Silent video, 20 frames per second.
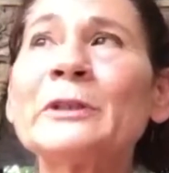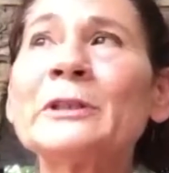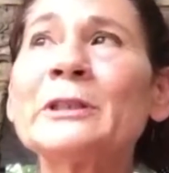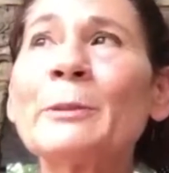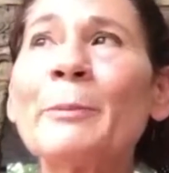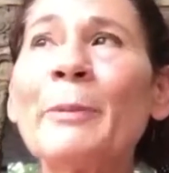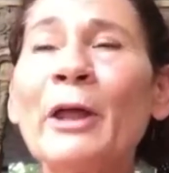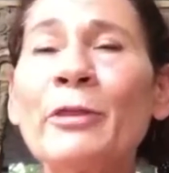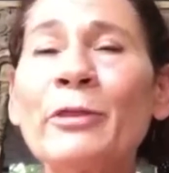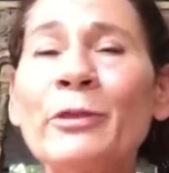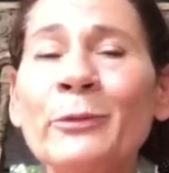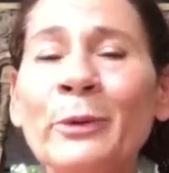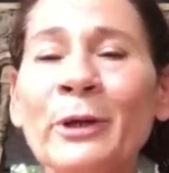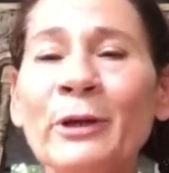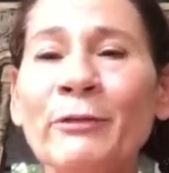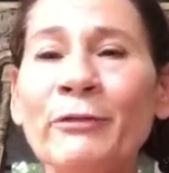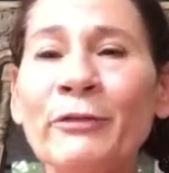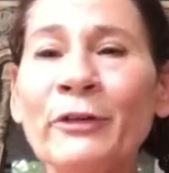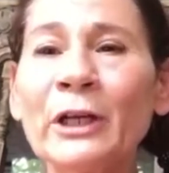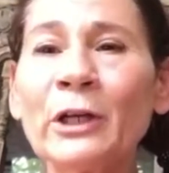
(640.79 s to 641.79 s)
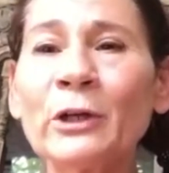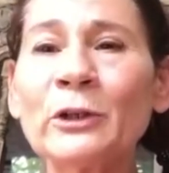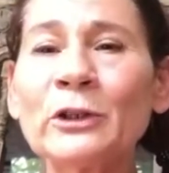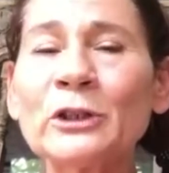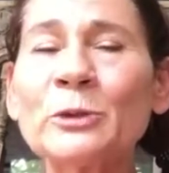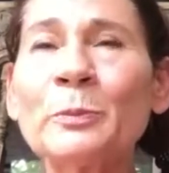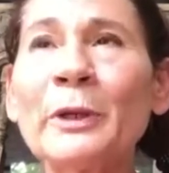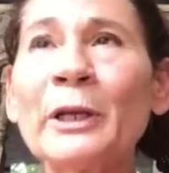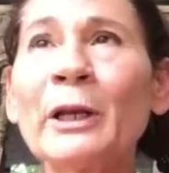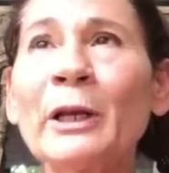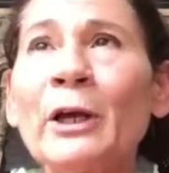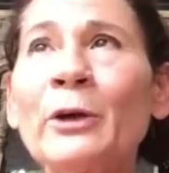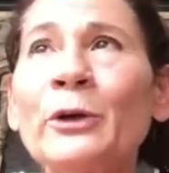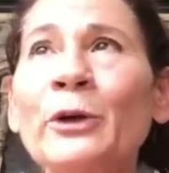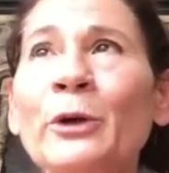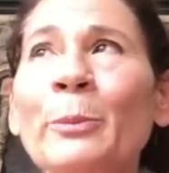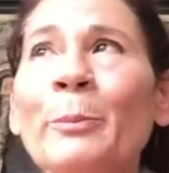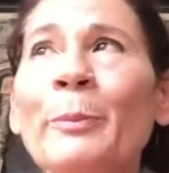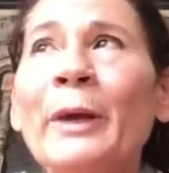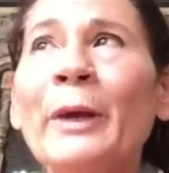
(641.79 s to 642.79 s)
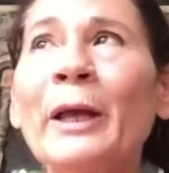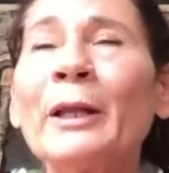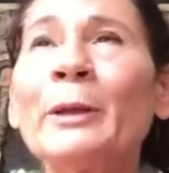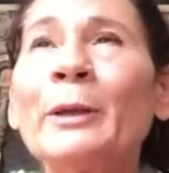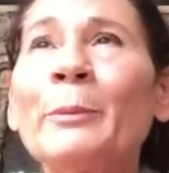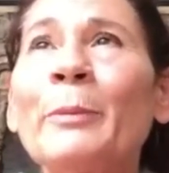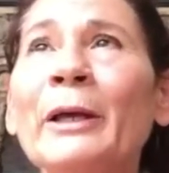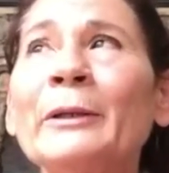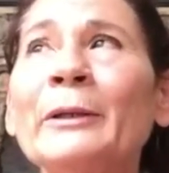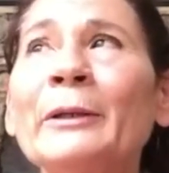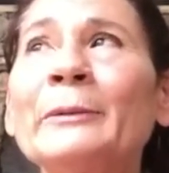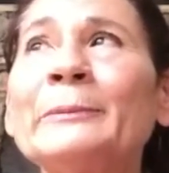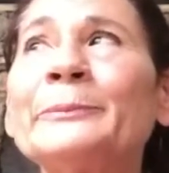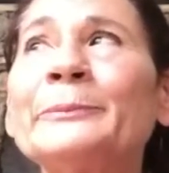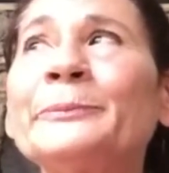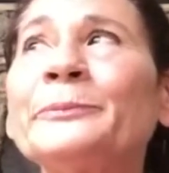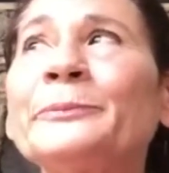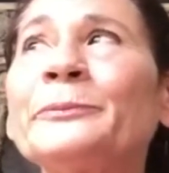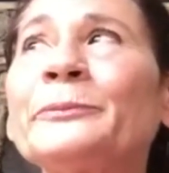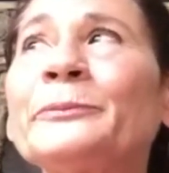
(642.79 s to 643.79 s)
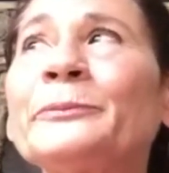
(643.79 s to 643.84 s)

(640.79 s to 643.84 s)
It's about 3 fingers below your belly button.